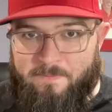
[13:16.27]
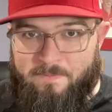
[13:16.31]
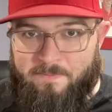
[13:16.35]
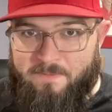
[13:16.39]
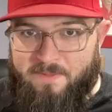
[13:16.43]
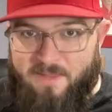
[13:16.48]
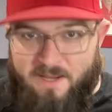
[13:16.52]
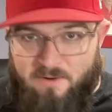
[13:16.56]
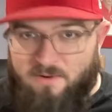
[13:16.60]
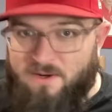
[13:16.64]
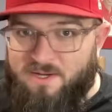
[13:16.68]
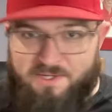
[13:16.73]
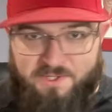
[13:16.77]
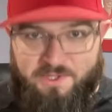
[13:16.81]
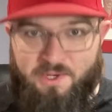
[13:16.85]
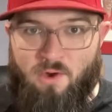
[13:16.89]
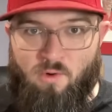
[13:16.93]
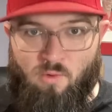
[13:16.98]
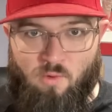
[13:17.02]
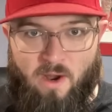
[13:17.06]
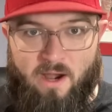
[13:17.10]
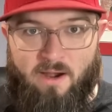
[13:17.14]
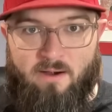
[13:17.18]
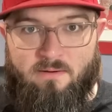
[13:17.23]
There is
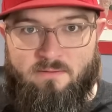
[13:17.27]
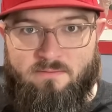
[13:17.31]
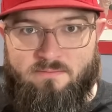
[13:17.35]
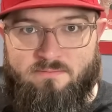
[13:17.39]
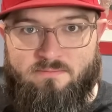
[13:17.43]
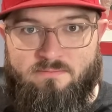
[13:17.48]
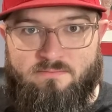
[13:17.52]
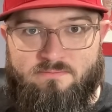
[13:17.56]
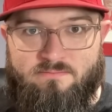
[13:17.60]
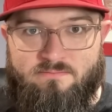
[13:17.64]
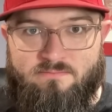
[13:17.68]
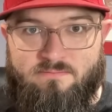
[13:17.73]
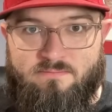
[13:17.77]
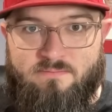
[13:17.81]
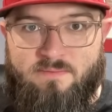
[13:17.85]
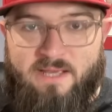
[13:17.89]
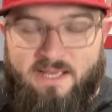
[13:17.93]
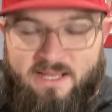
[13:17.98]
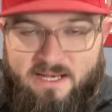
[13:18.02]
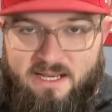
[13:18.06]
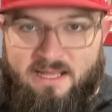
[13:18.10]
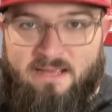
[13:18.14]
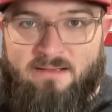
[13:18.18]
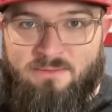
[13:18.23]
nowhere
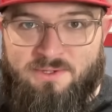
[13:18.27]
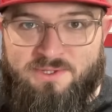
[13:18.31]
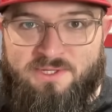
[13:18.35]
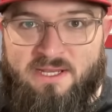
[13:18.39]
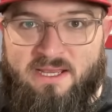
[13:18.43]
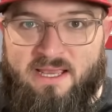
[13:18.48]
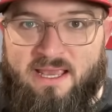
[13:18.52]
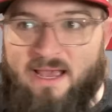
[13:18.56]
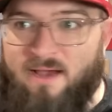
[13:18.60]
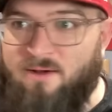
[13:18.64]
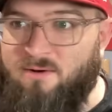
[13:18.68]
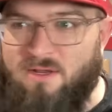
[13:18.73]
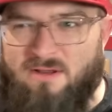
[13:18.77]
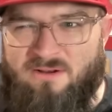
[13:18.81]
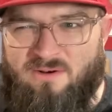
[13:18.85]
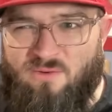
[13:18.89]
in Hamilton County,